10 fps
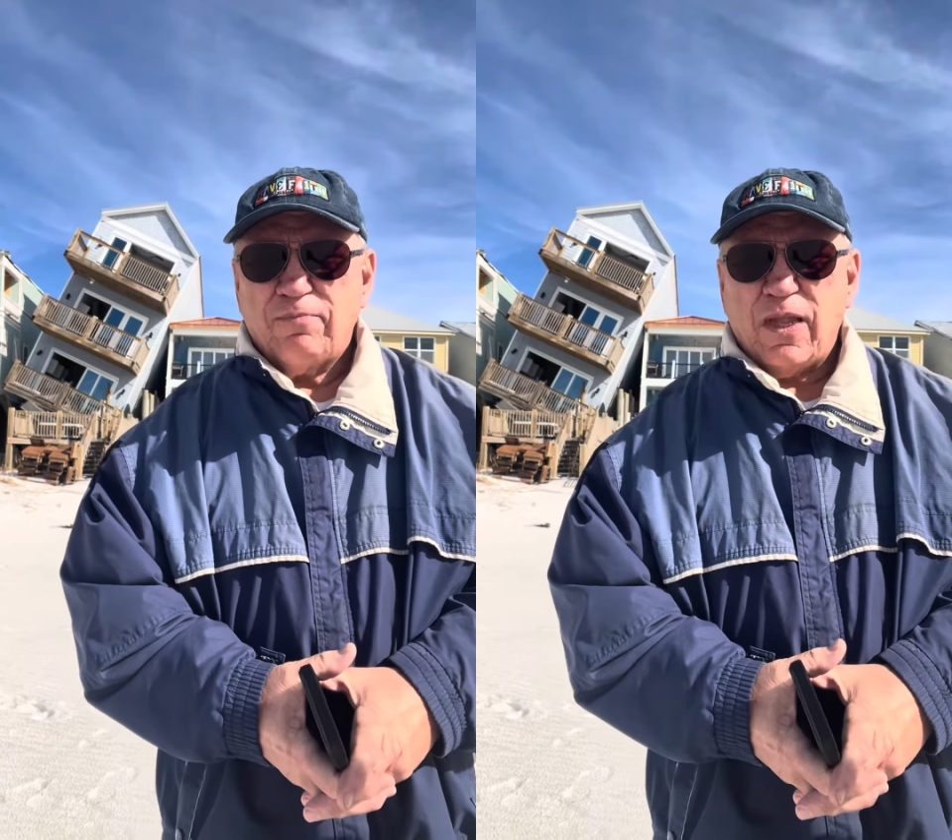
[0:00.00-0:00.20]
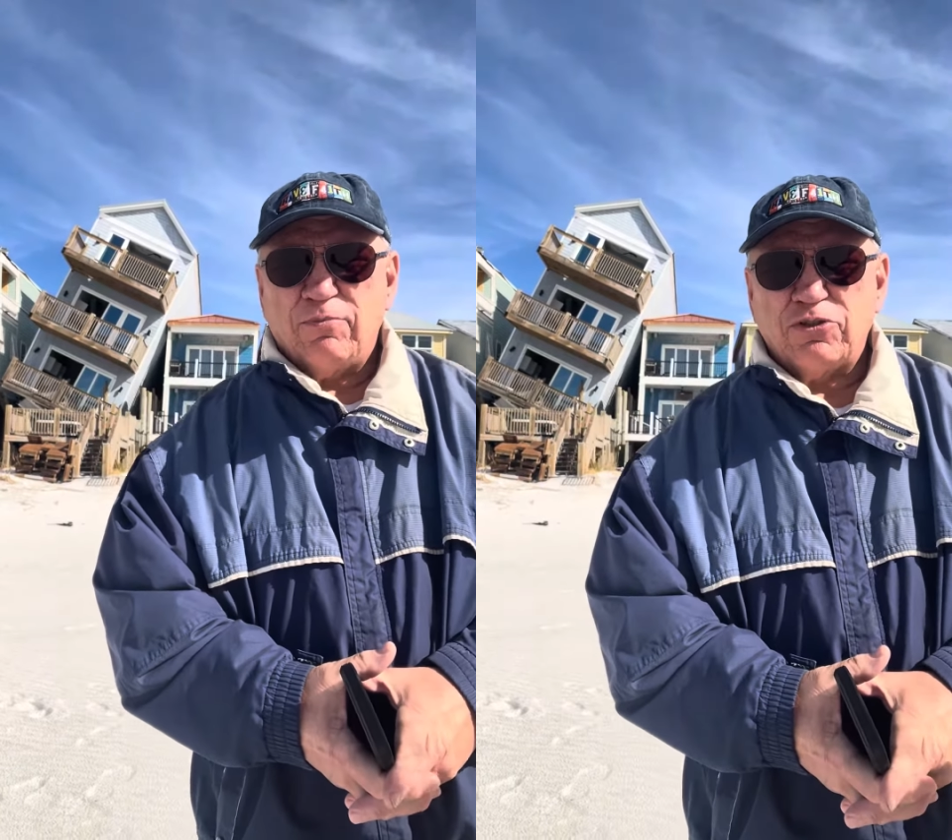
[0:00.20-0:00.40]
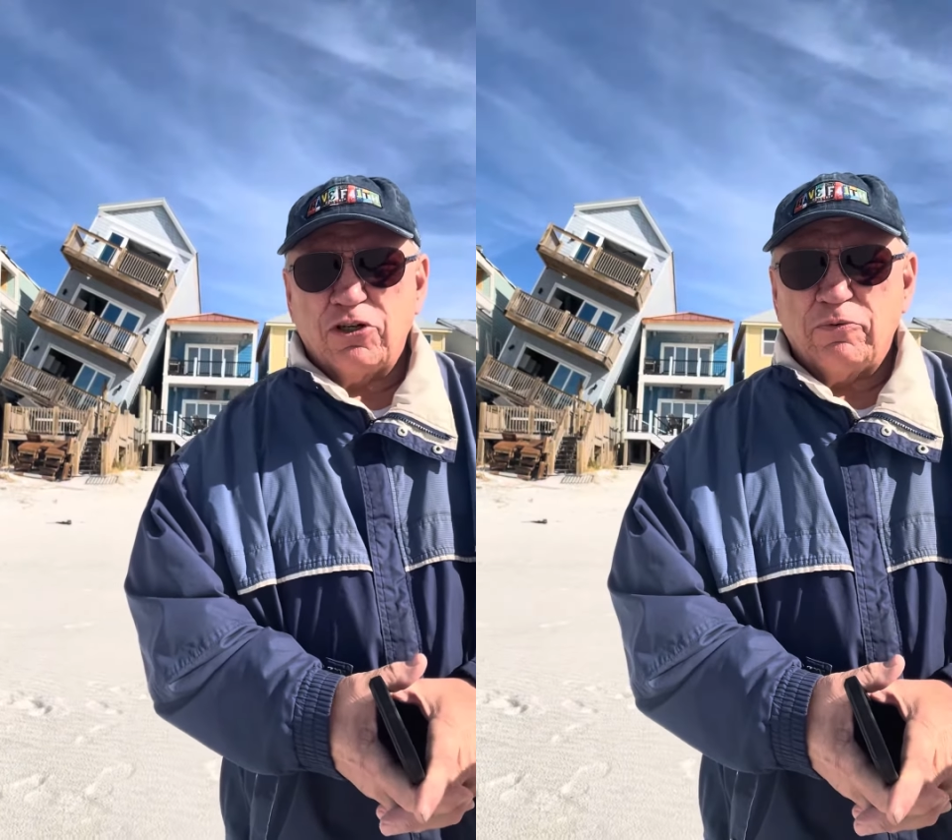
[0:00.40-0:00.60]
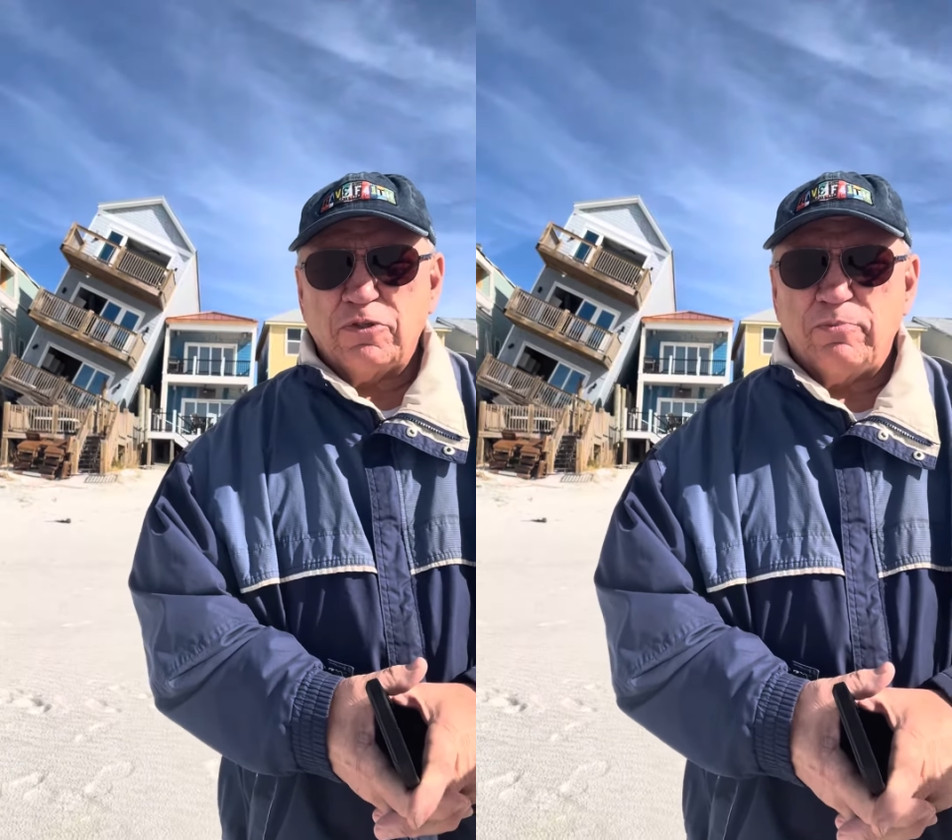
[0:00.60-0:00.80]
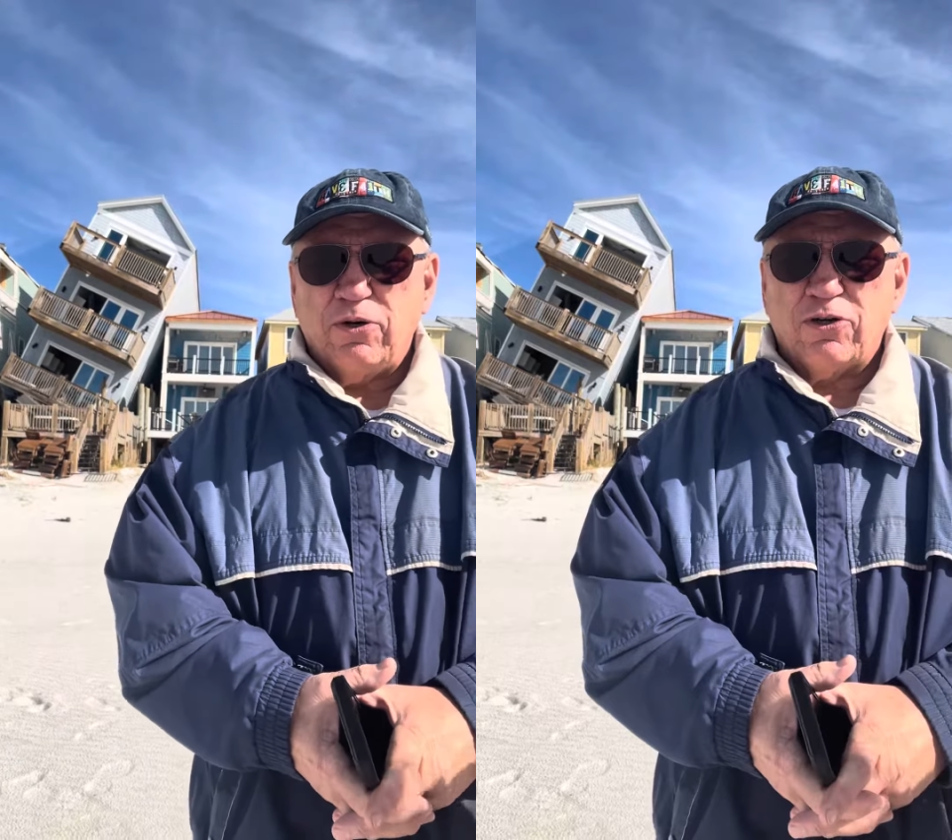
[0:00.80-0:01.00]
I'm sure it was
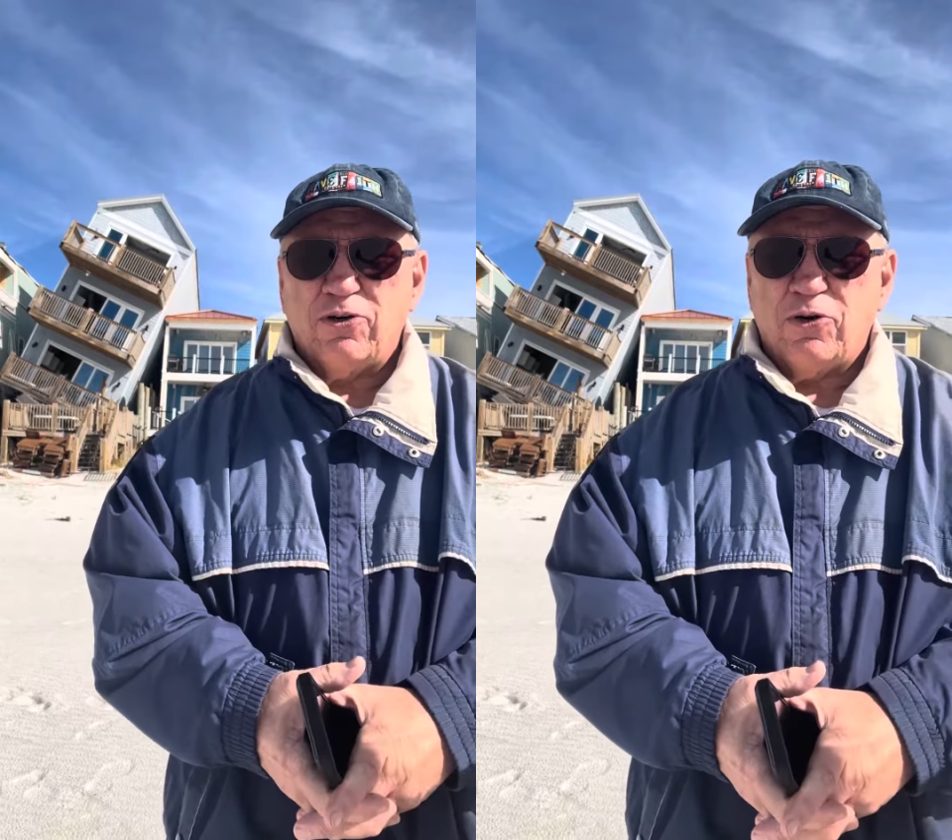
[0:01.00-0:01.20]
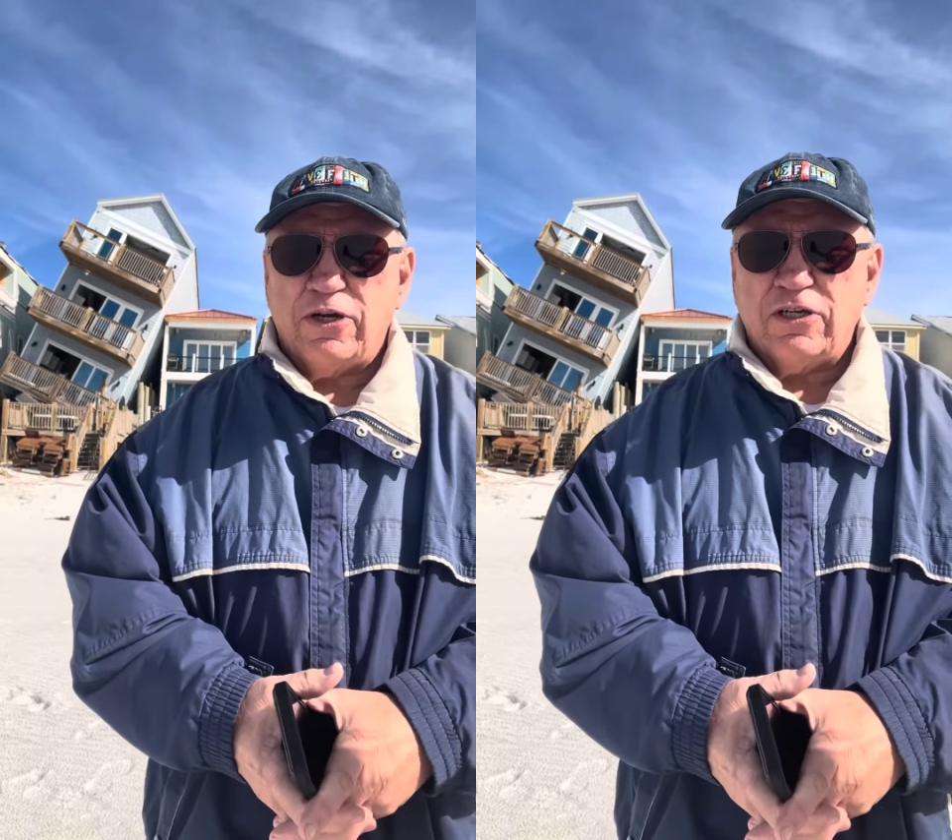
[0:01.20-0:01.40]
built according